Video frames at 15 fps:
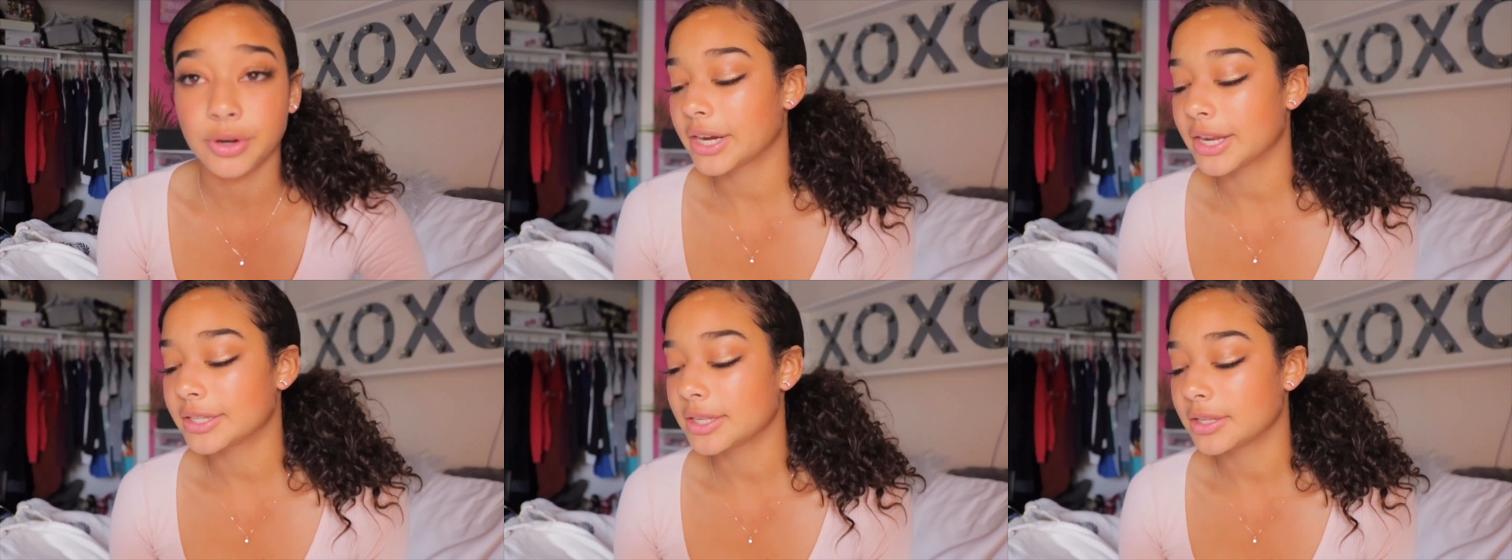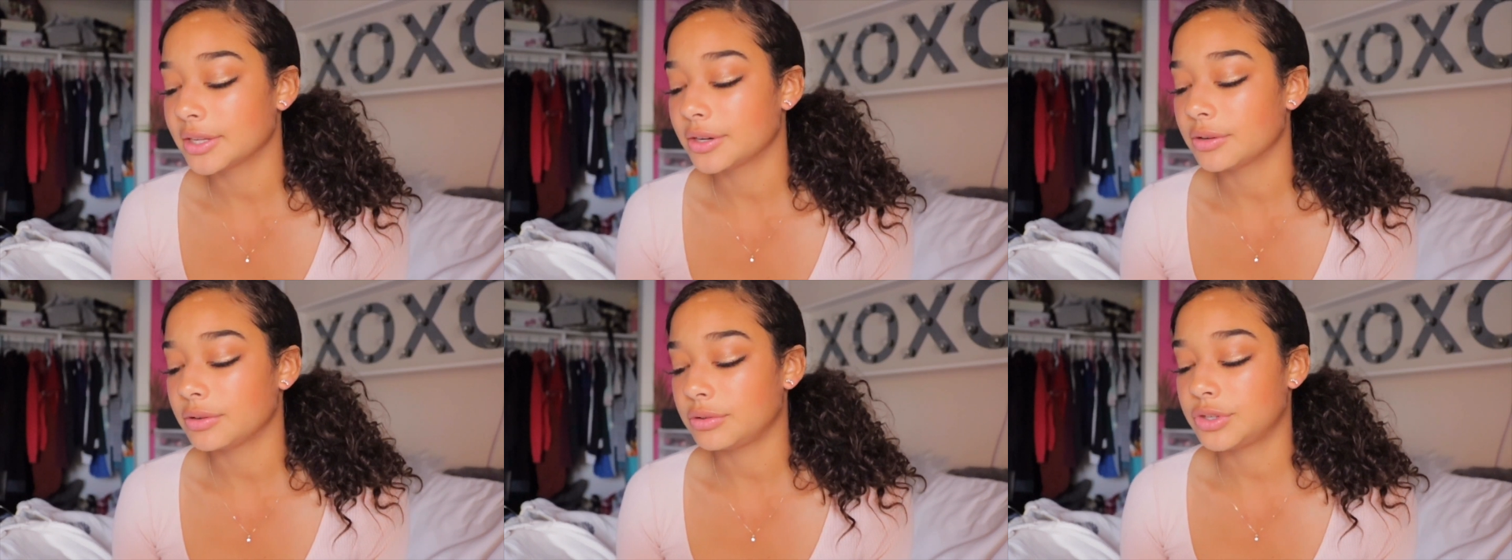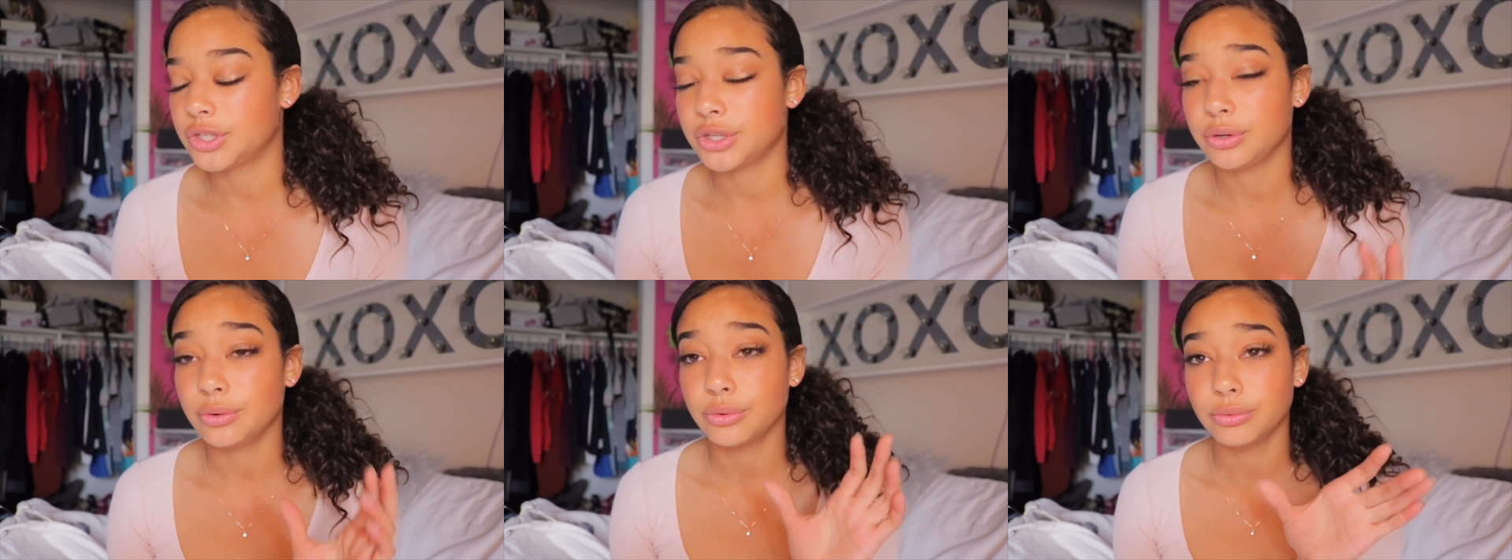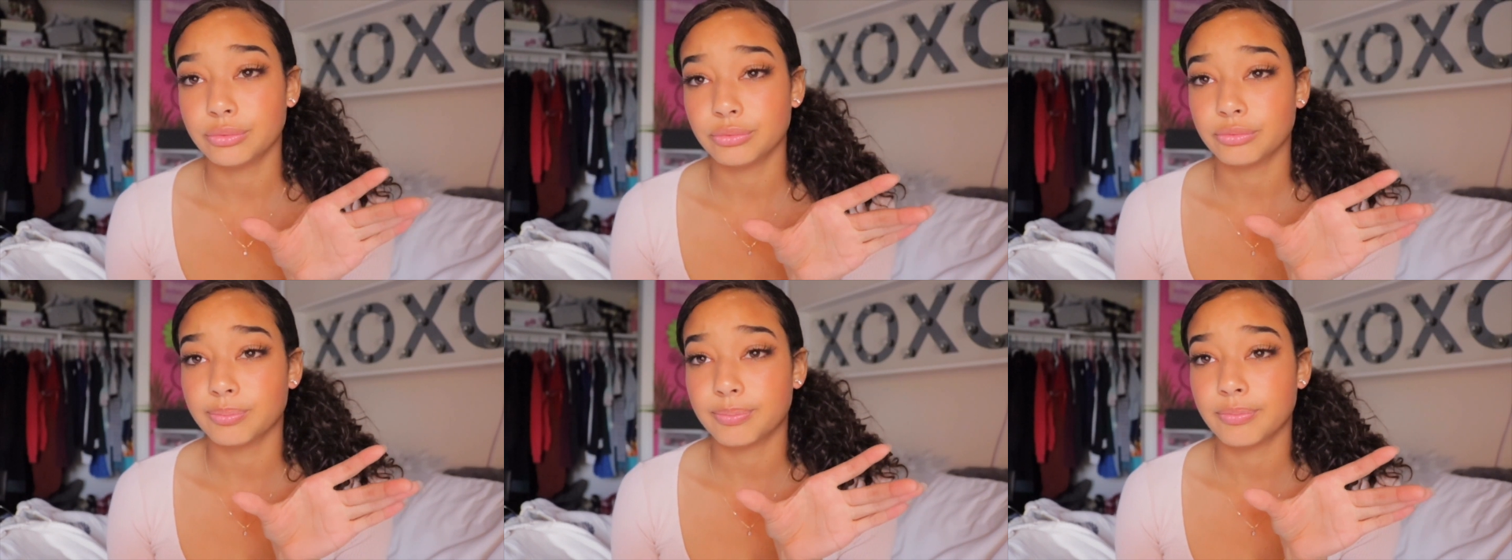It has a little shoe
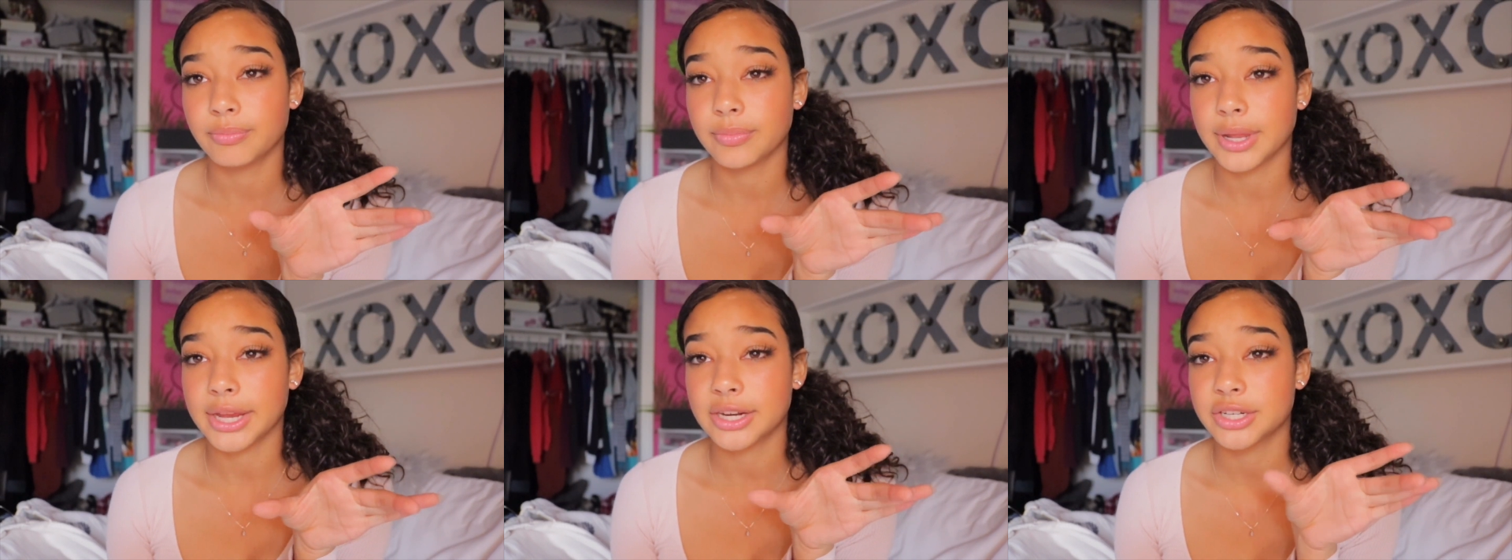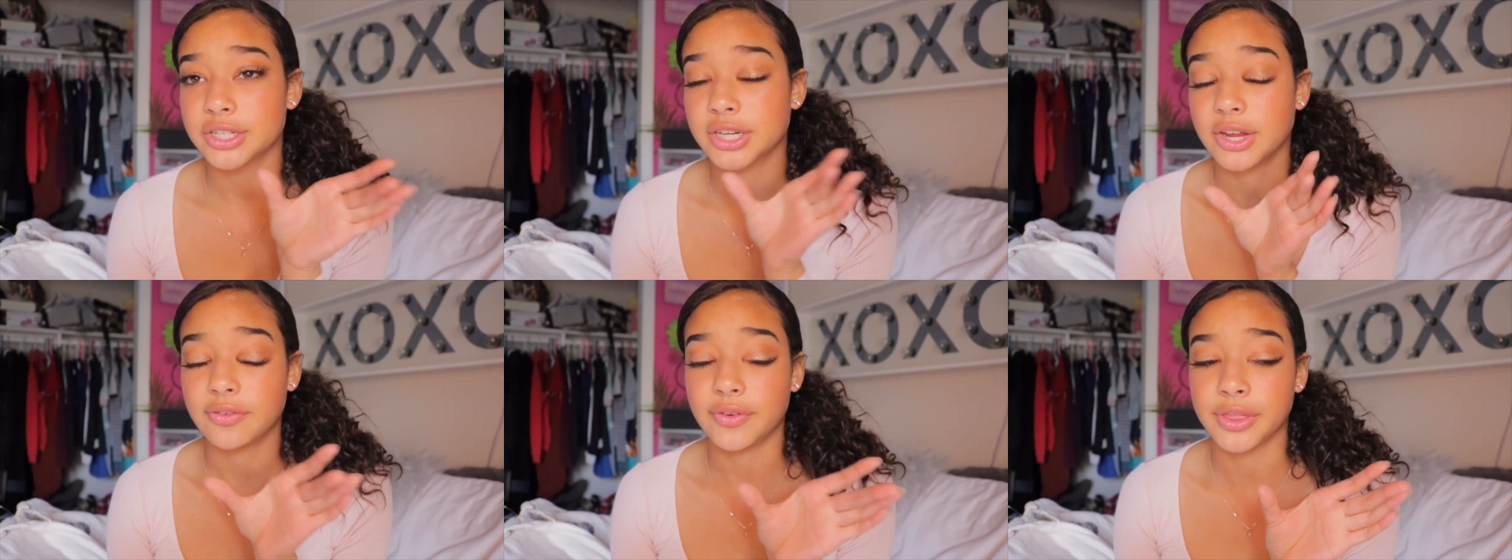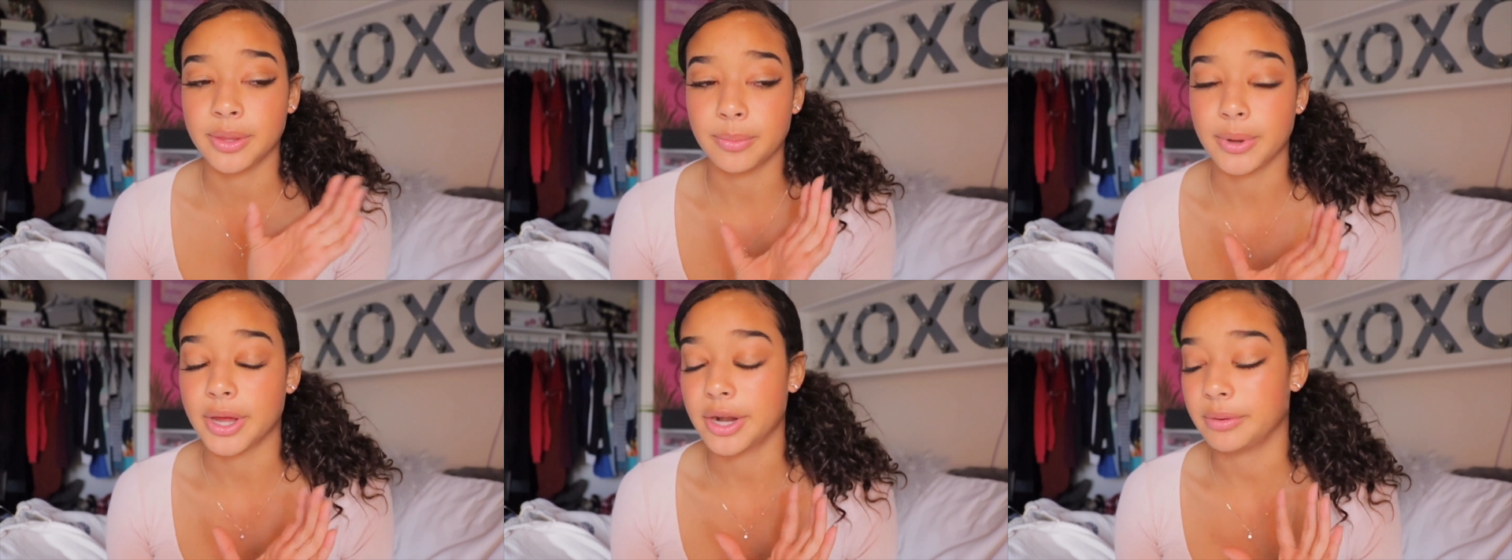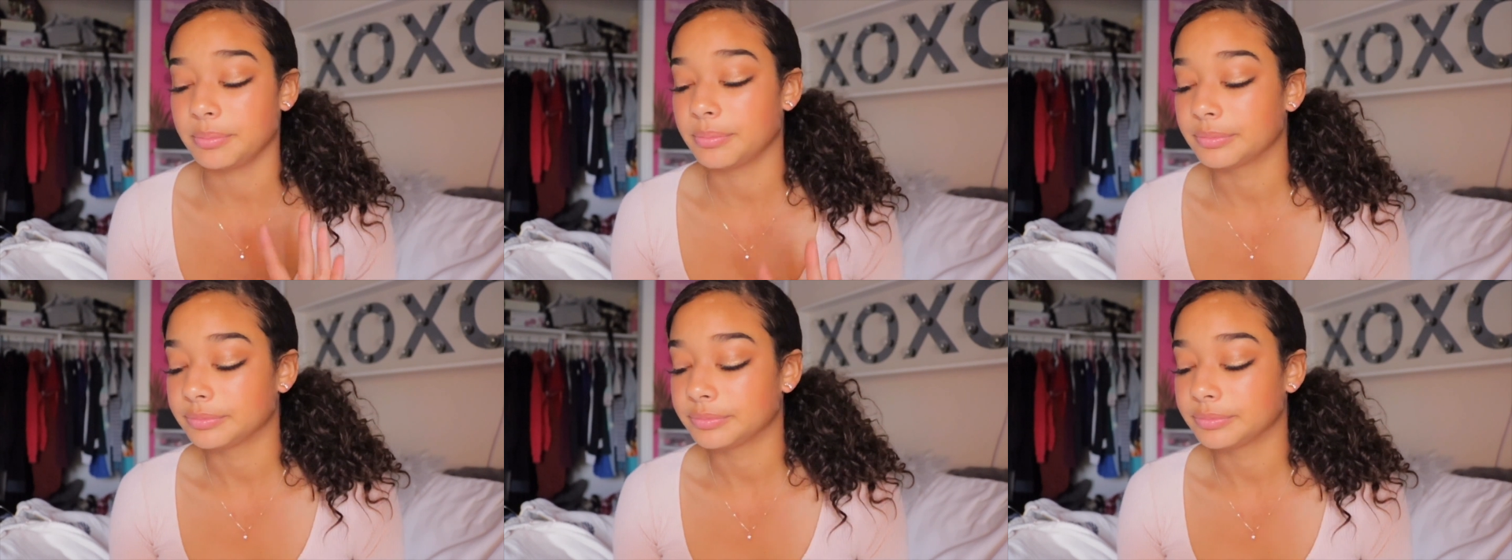like shelf on the bottom.